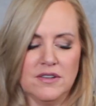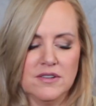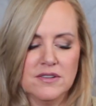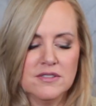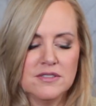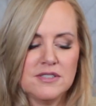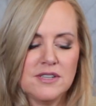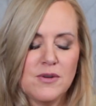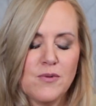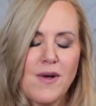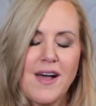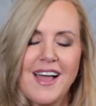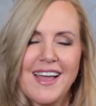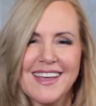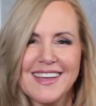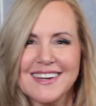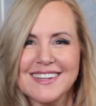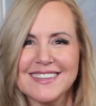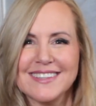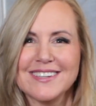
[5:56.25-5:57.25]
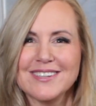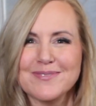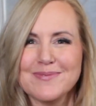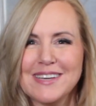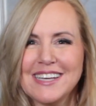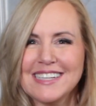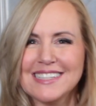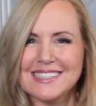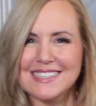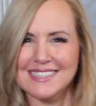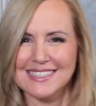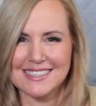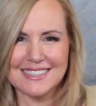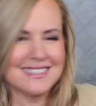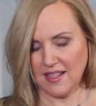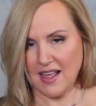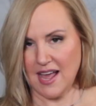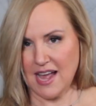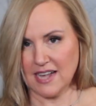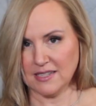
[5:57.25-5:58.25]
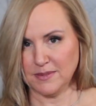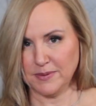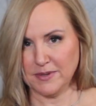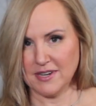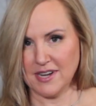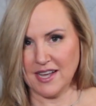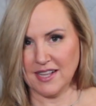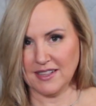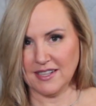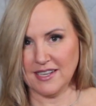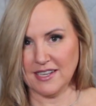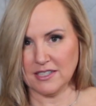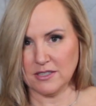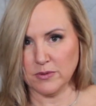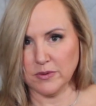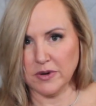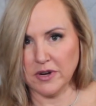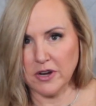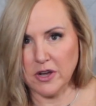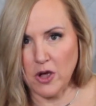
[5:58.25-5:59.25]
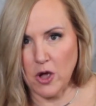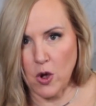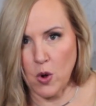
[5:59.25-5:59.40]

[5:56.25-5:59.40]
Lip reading: You'll see why in a little bit. Last but not least, we're going to